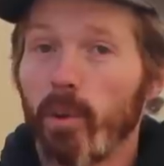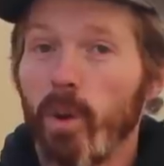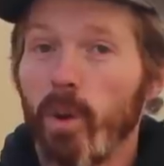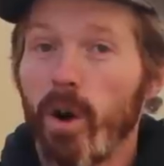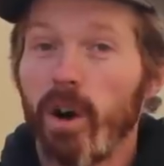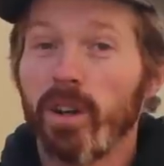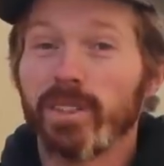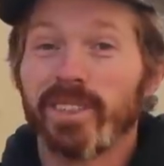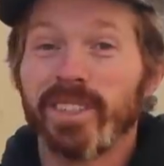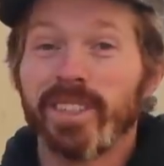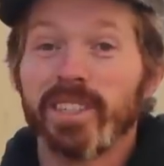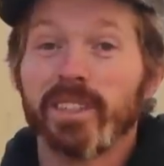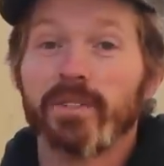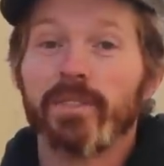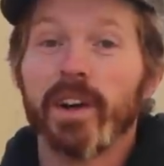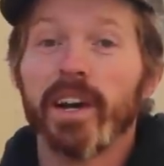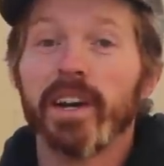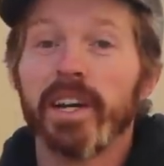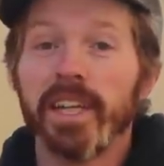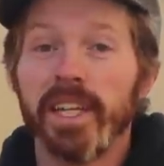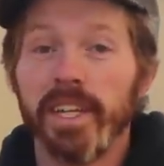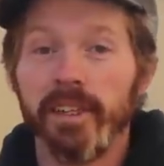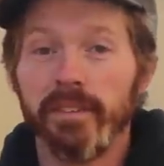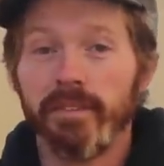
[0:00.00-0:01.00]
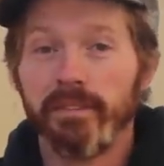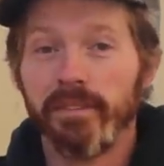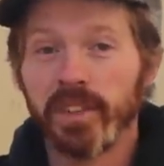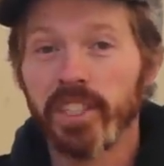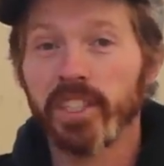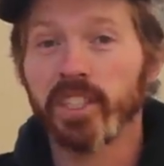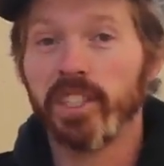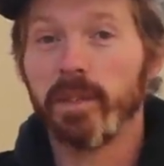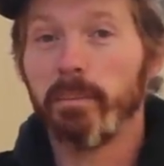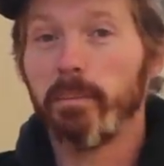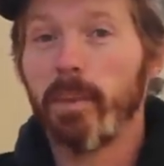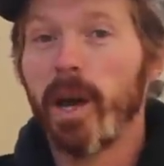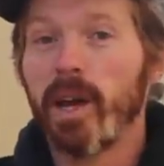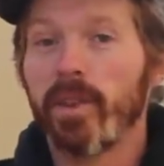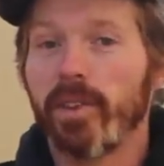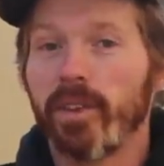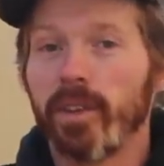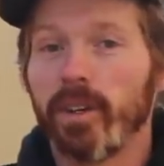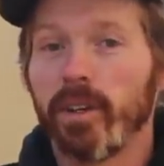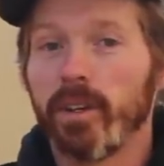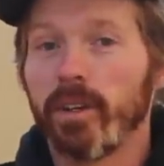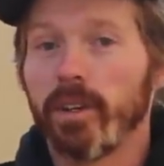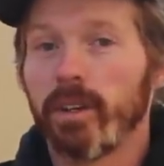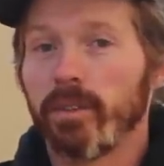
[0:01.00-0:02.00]
walls, and it's a very efficient
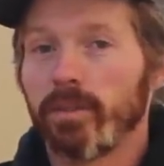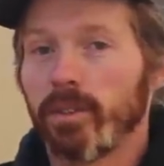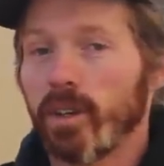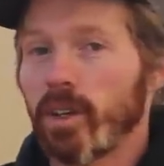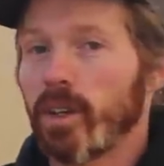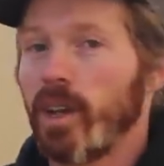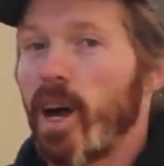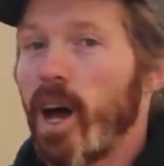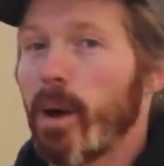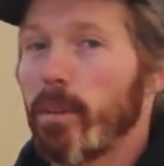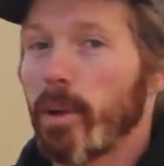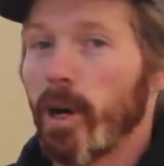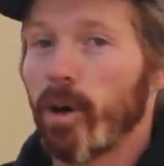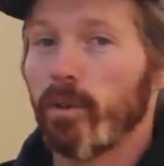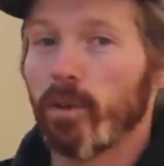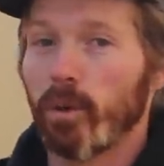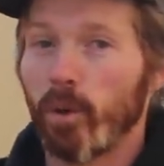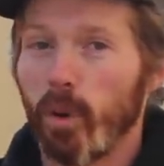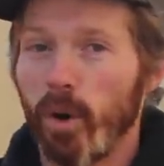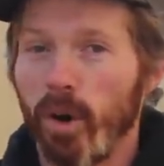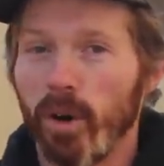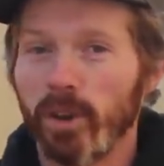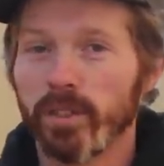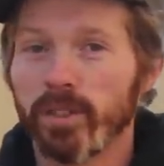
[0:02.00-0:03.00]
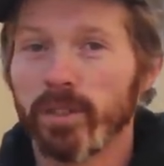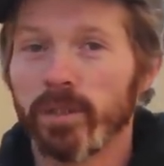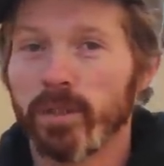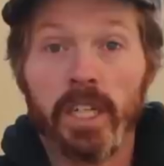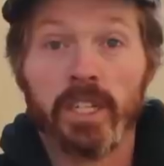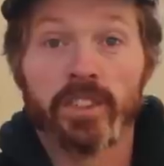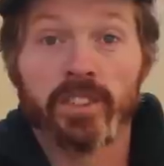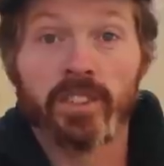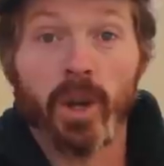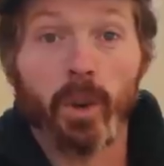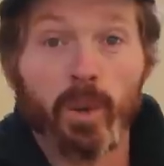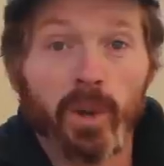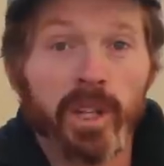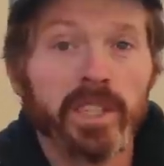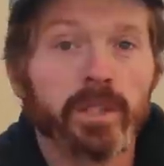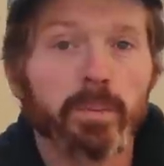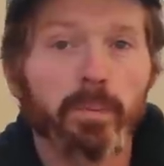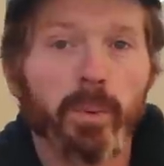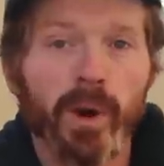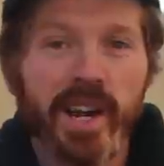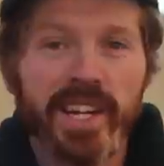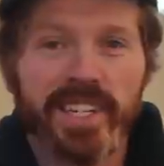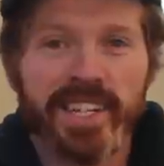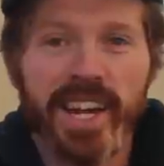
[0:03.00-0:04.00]
method for climbing over walls. So let's
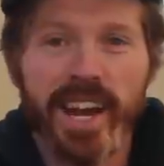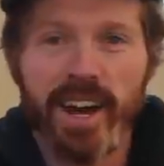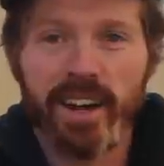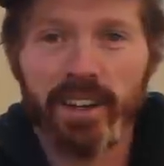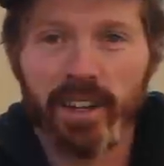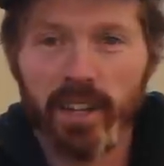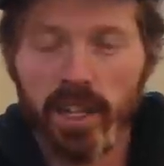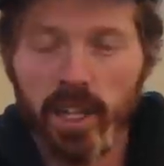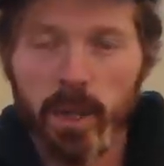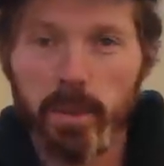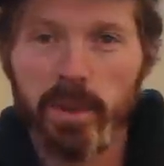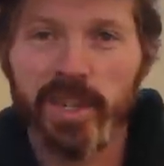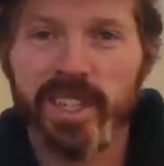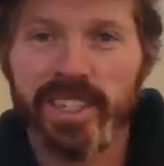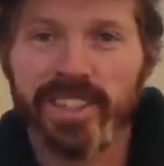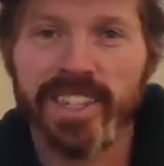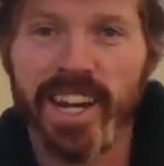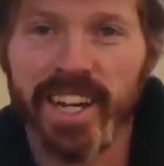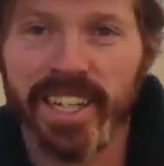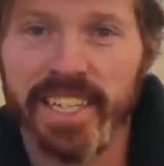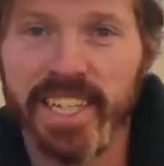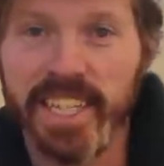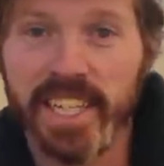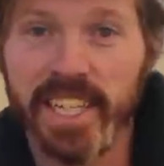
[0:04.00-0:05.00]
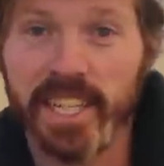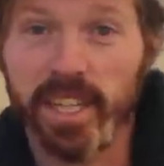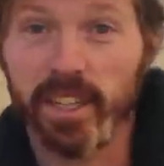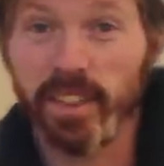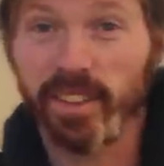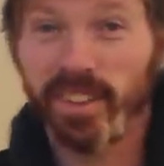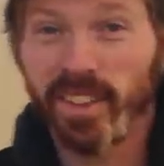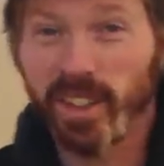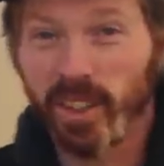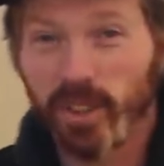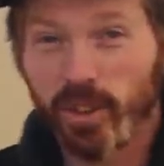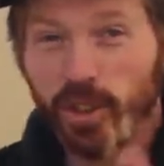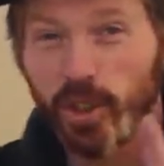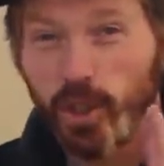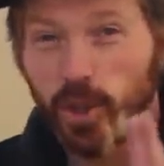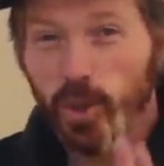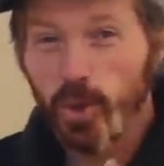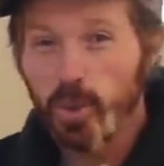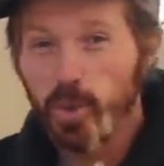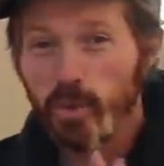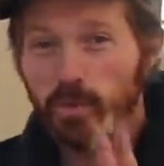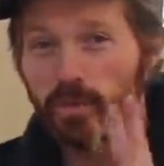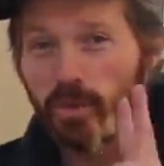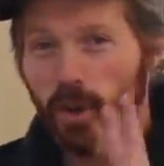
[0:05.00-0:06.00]
break down a little bit of the technique here. There are
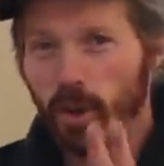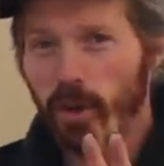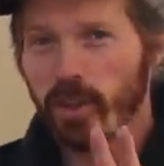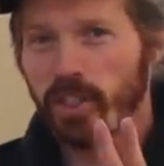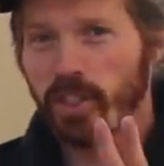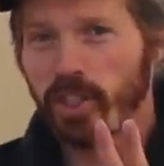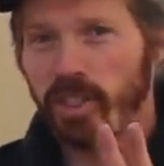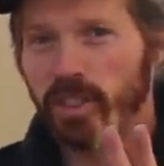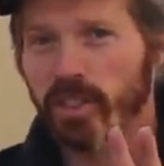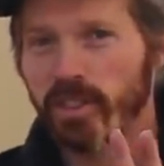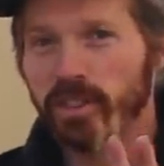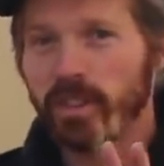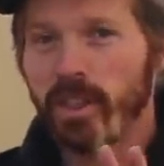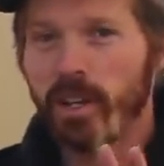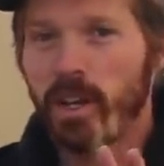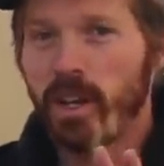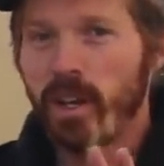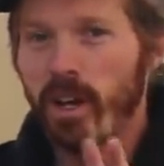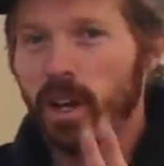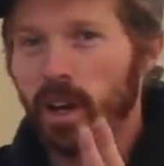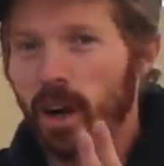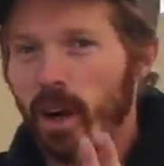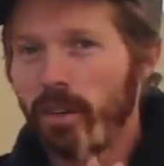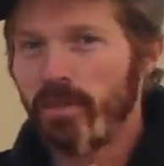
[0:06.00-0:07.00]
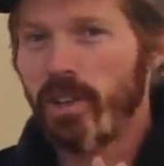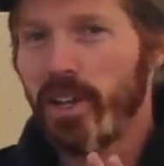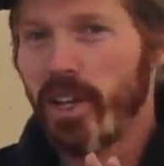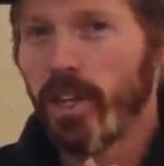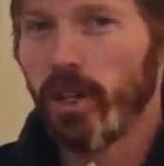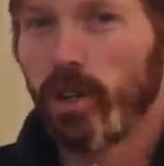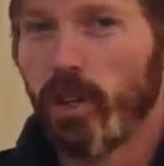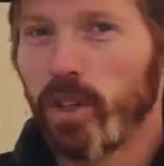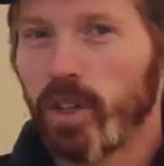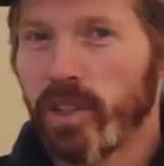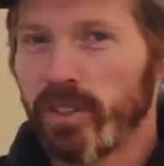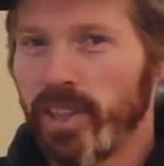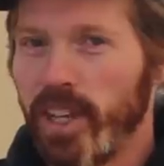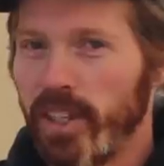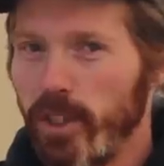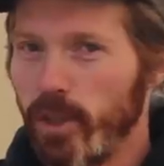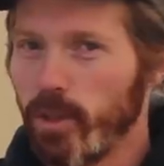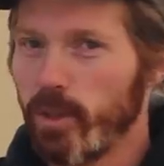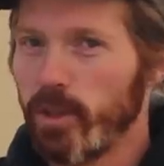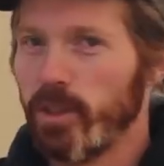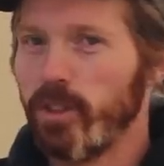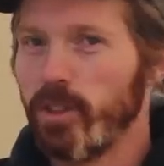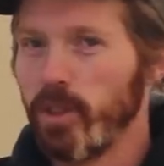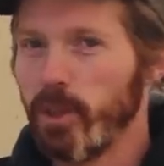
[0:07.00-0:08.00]
two versions of the heel hook that you
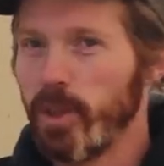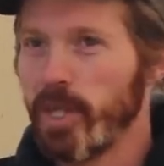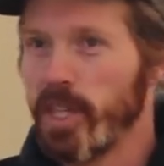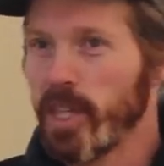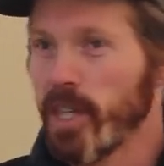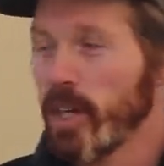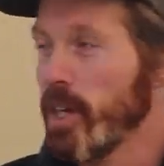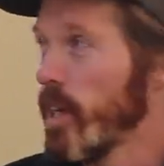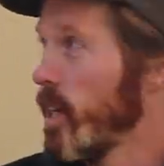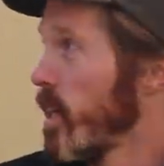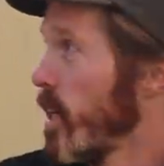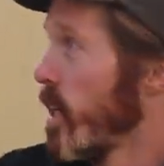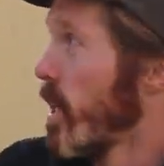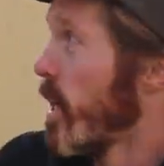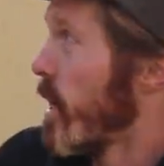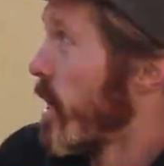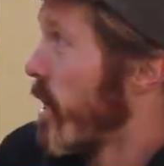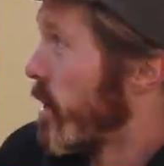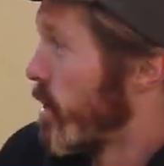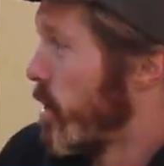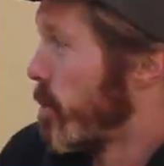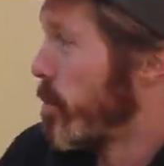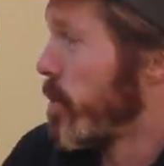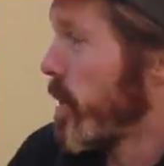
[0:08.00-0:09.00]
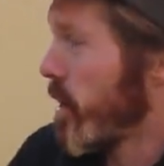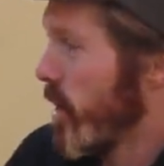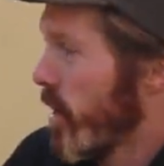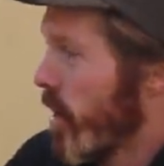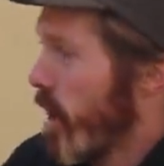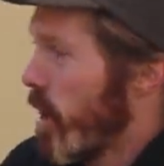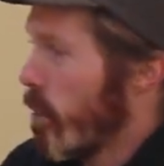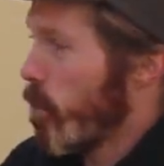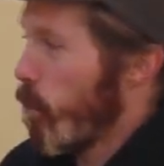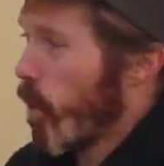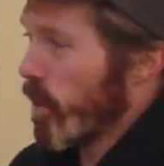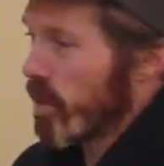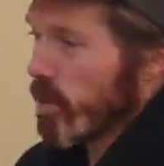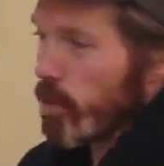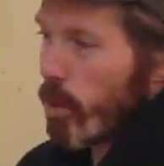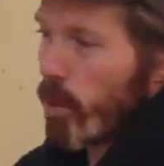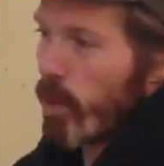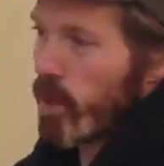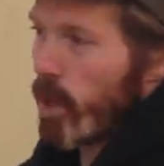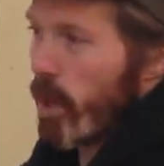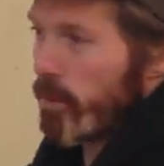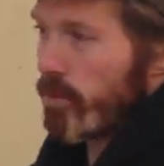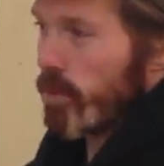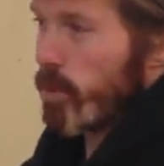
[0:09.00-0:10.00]
can do here depending on what's more
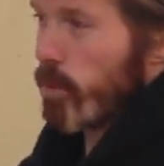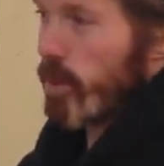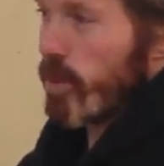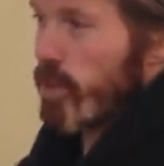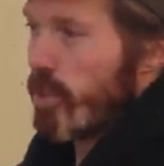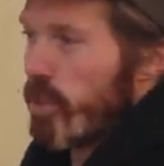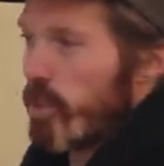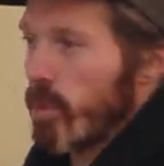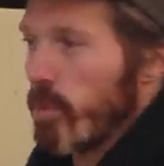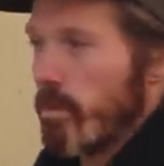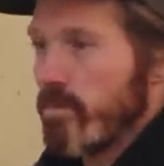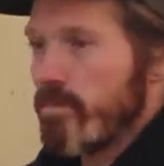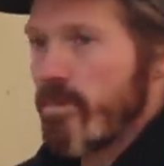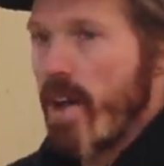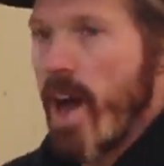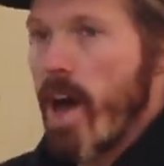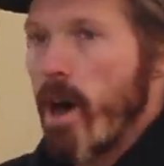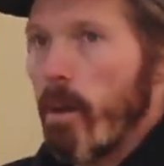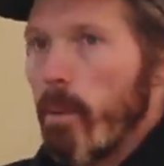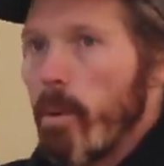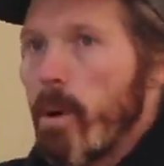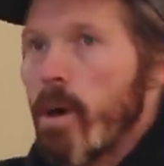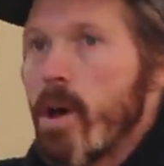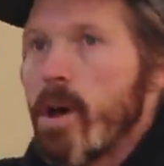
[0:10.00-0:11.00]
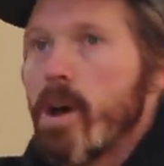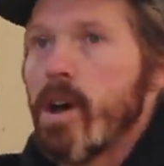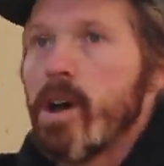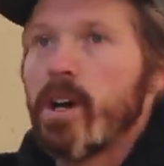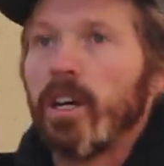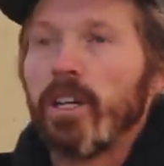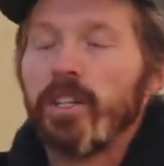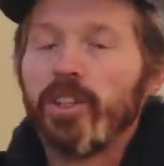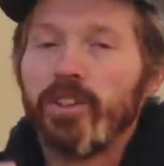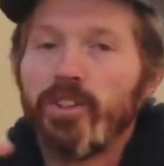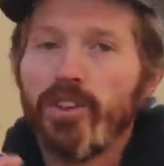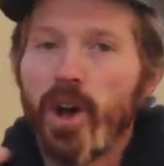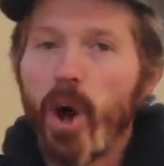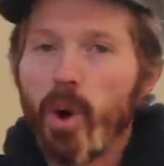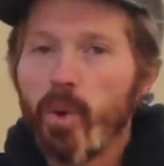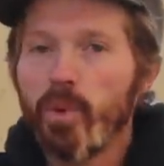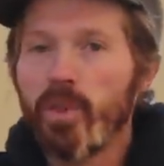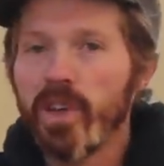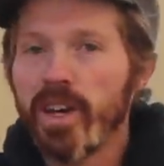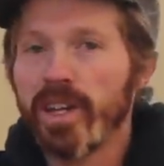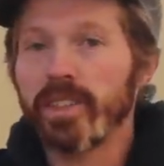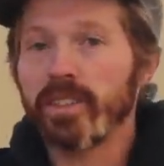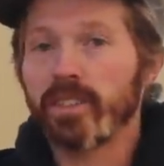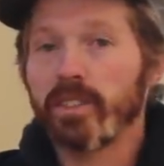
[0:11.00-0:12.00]
comfortable with you. Now, know
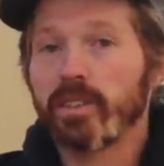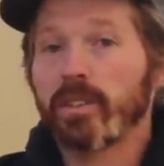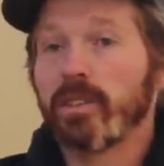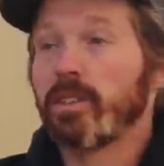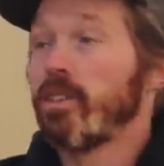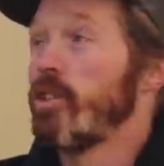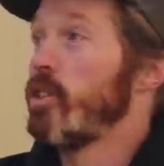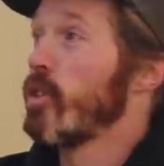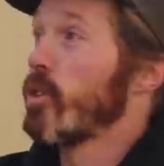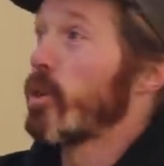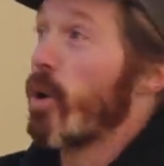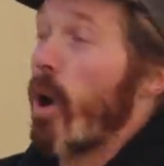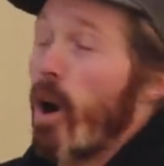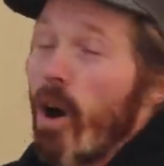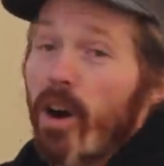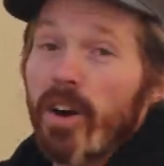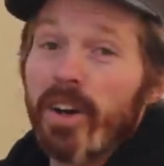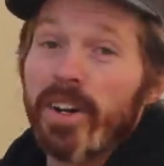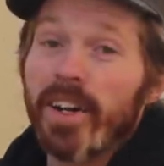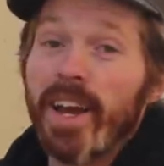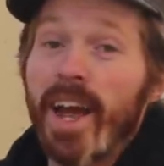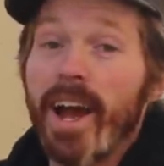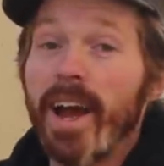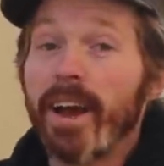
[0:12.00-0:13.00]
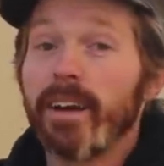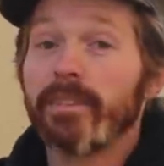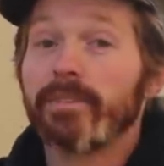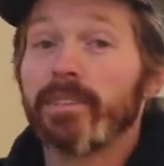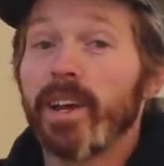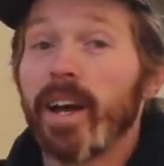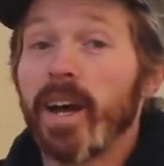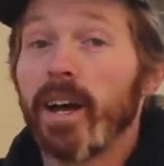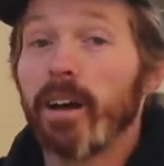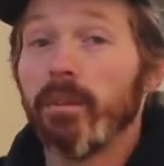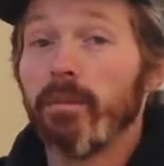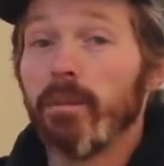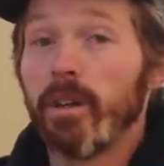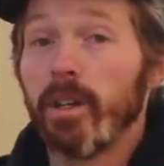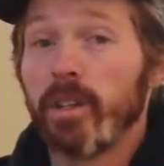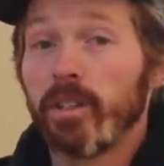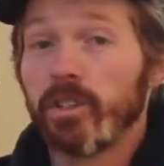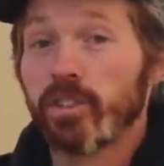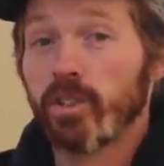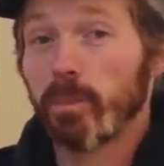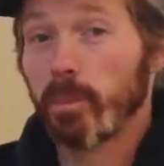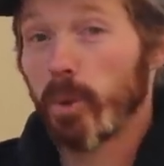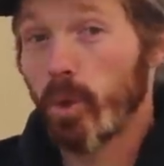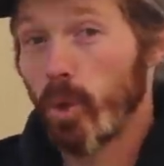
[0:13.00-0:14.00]
this you are going to have to have
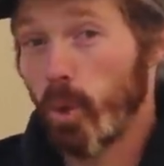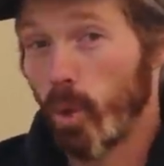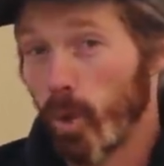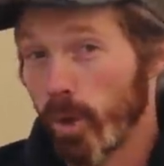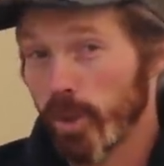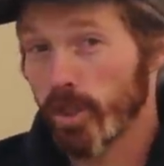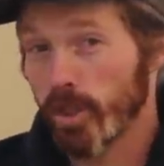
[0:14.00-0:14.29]
some core